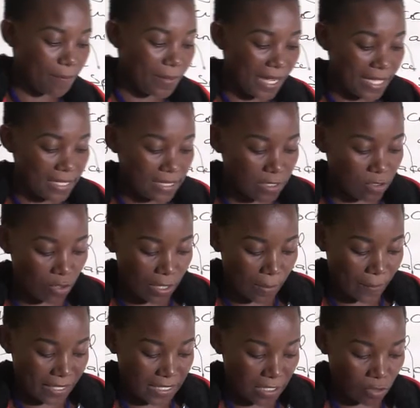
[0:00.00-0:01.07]
place it on a
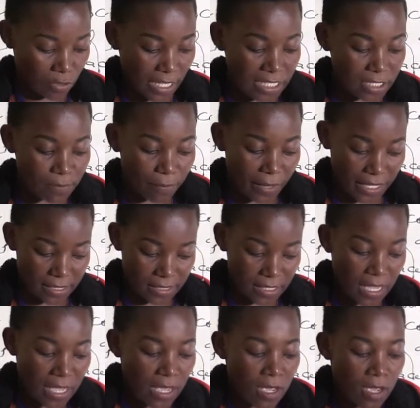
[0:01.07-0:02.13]
particular space.
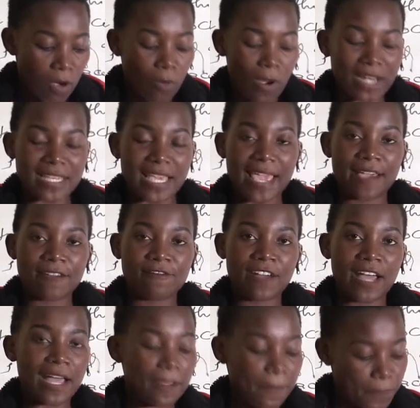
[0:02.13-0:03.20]

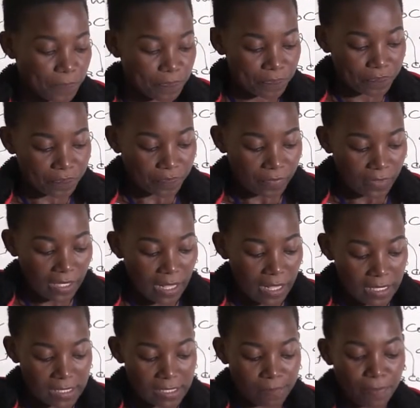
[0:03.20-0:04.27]
Whatever
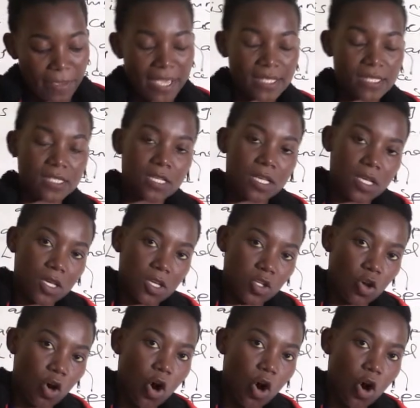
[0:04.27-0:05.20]
space your